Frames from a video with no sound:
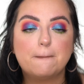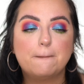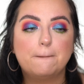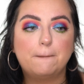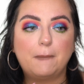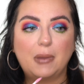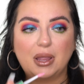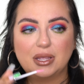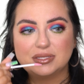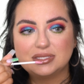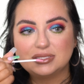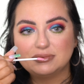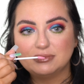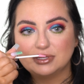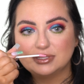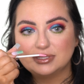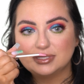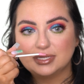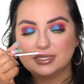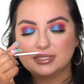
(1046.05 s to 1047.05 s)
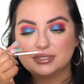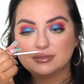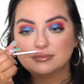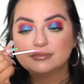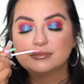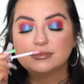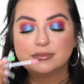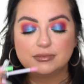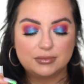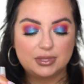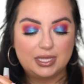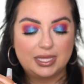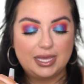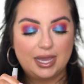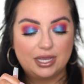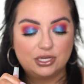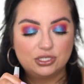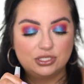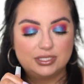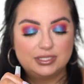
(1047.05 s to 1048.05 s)
It smells nice. They
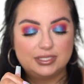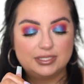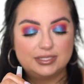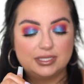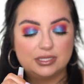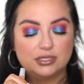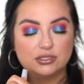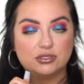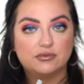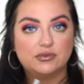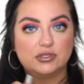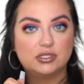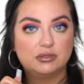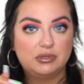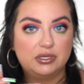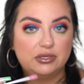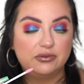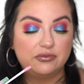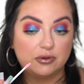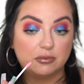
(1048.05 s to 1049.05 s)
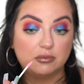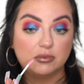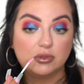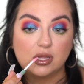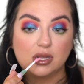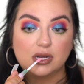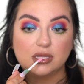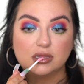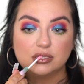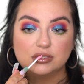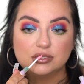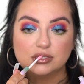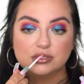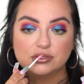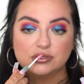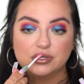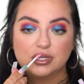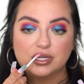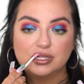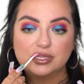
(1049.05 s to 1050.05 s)
actually did send this over to me from Lottie London
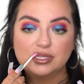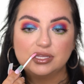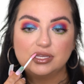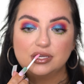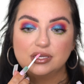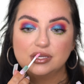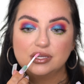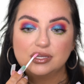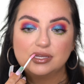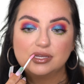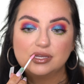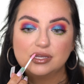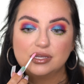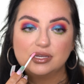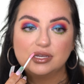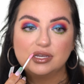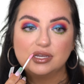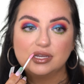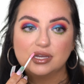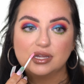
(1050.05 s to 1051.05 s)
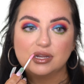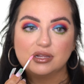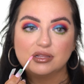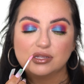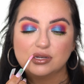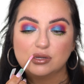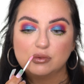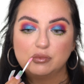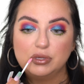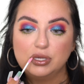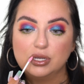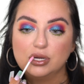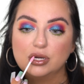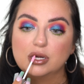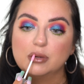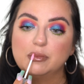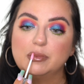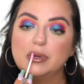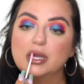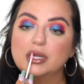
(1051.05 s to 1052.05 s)
directly. I got a little PR
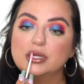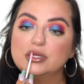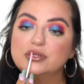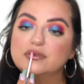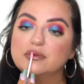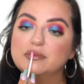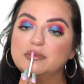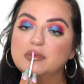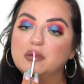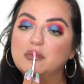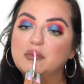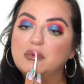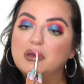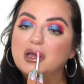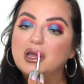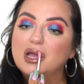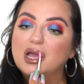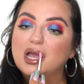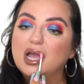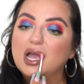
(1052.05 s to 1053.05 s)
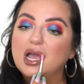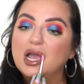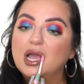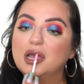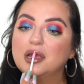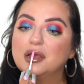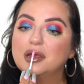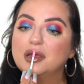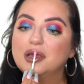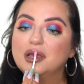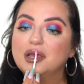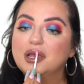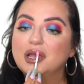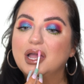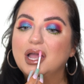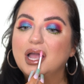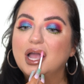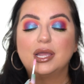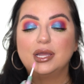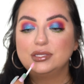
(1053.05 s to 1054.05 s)
package from them.
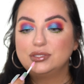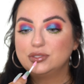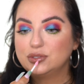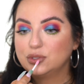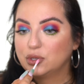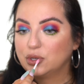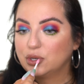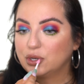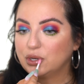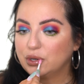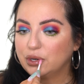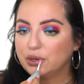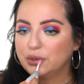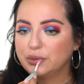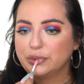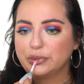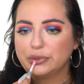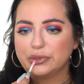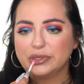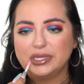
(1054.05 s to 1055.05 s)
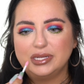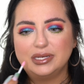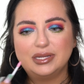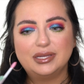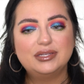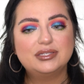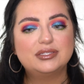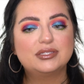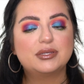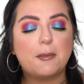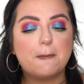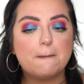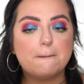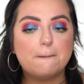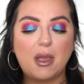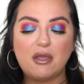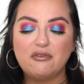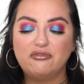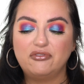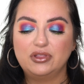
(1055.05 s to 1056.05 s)
It's a really nice
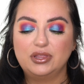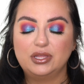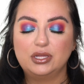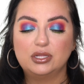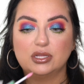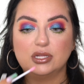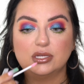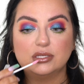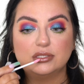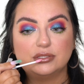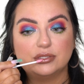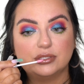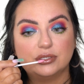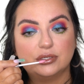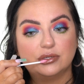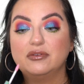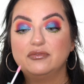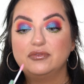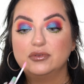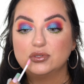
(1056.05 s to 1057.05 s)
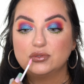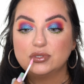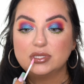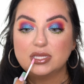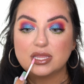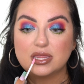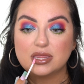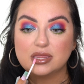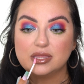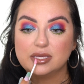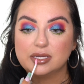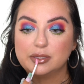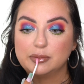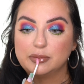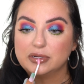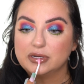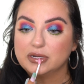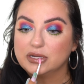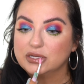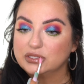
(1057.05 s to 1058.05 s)
feeling gloss though. It feels really thick
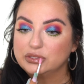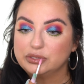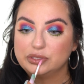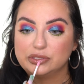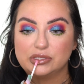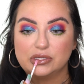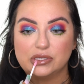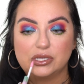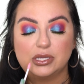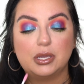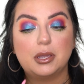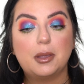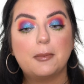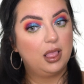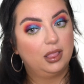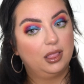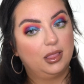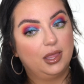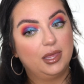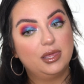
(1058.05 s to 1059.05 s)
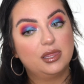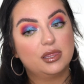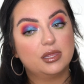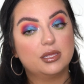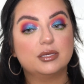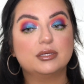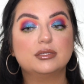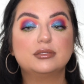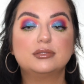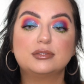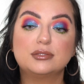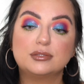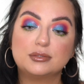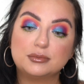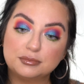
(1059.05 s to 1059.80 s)
but not too sticky. I like this.